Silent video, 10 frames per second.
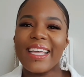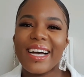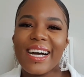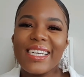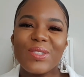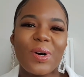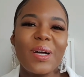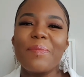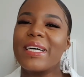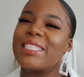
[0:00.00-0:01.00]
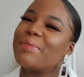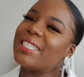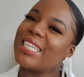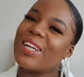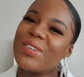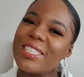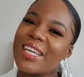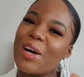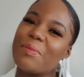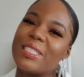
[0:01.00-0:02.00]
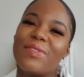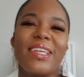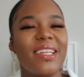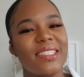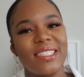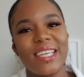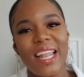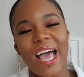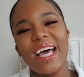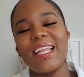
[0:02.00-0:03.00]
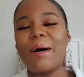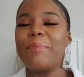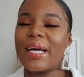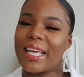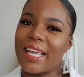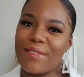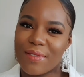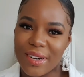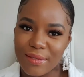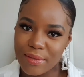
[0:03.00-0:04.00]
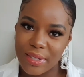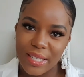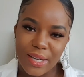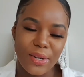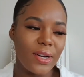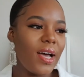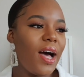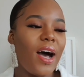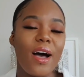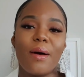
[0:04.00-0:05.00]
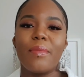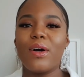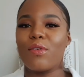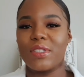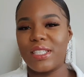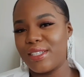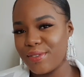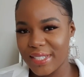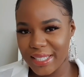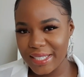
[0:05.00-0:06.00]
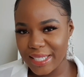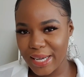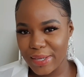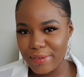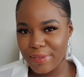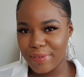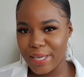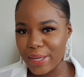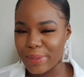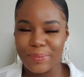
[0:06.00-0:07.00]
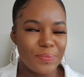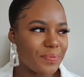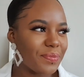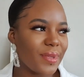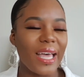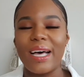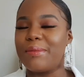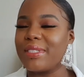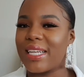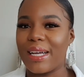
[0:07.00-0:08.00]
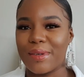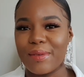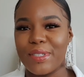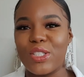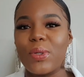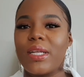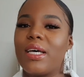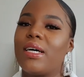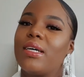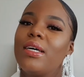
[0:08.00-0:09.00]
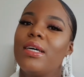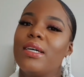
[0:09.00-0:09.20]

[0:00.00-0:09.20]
guys, welcome back to my channel. It's your girl MissVeeLondon, and I'm back again for another video. Obviously you've seen the title of the video, and today I'm going to be doing a